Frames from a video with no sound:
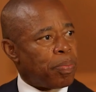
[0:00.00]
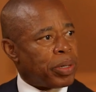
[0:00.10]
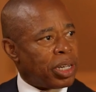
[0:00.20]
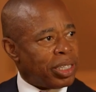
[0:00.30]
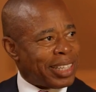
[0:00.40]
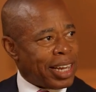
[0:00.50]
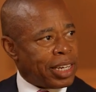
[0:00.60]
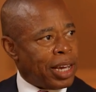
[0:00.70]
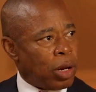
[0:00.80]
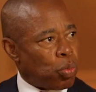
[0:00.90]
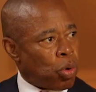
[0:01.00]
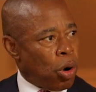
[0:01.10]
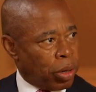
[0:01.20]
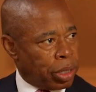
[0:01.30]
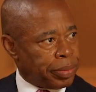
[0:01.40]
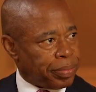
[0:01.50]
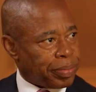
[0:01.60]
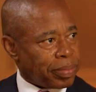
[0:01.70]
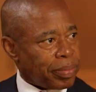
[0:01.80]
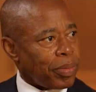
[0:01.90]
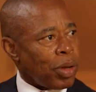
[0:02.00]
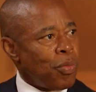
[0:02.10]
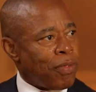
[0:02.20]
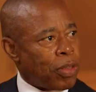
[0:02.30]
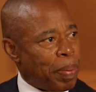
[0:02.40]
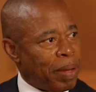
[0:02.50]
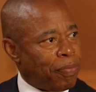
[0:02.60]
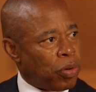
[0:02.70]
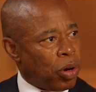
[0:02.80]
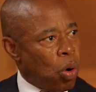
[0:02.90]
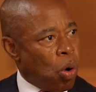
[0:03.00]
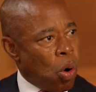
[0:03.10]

Because they can't work, we have to pay for